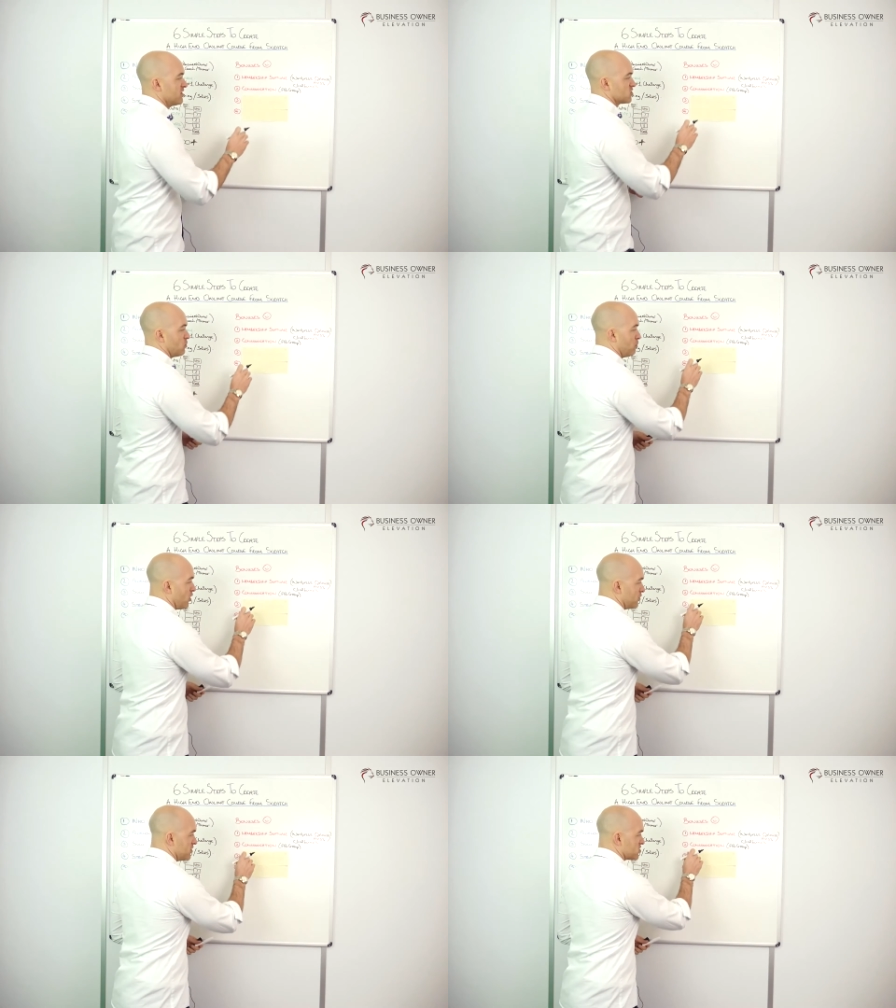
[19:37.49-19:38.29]
So
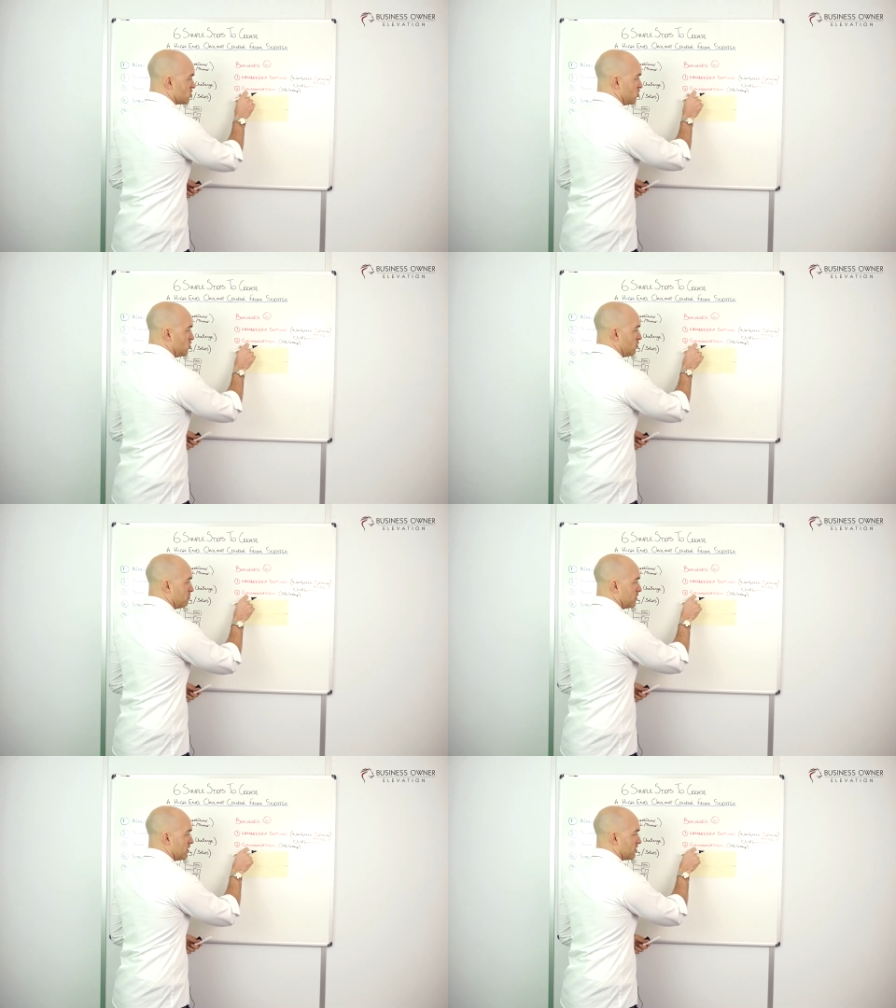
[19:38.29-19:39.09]
bonus
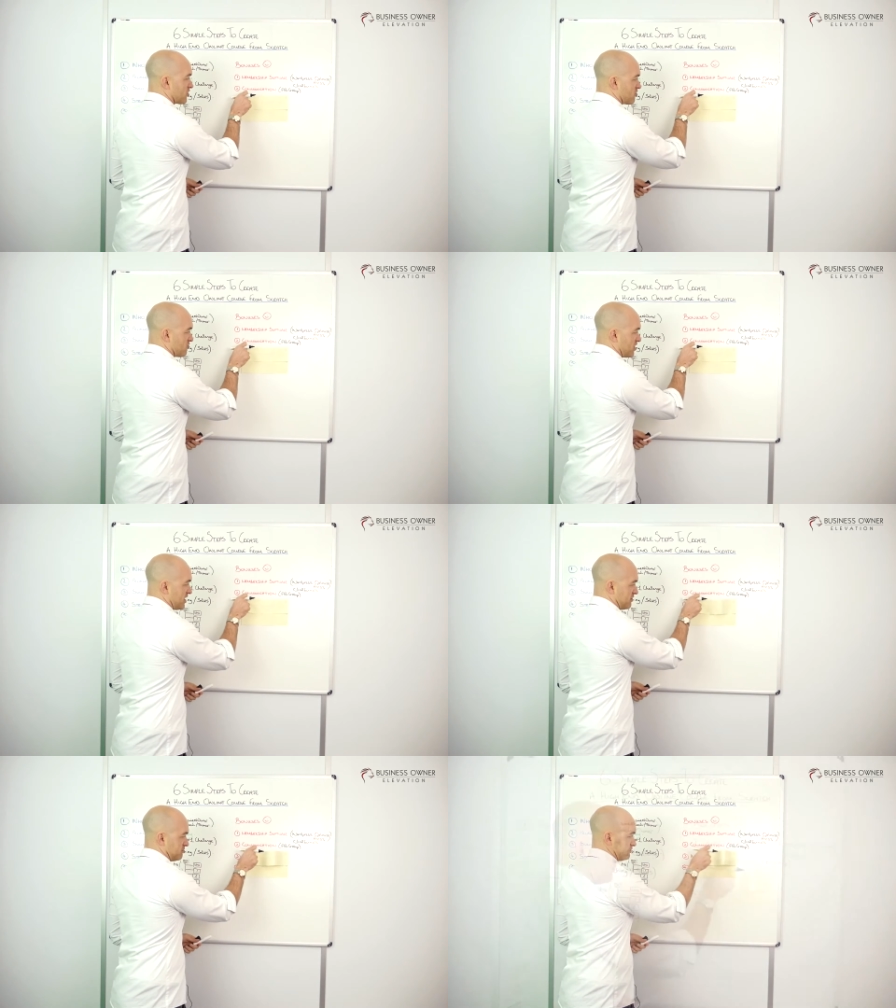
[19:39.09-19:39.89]
number 3.